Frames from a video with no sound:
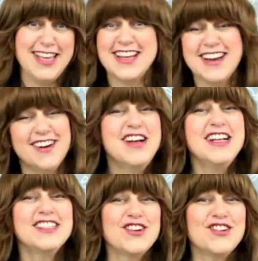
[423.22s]
you know
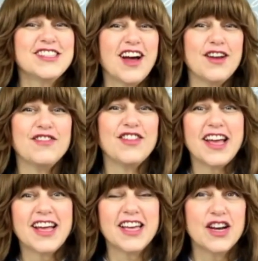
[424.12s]
so it's kind of
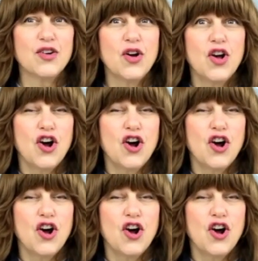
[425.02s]
like you know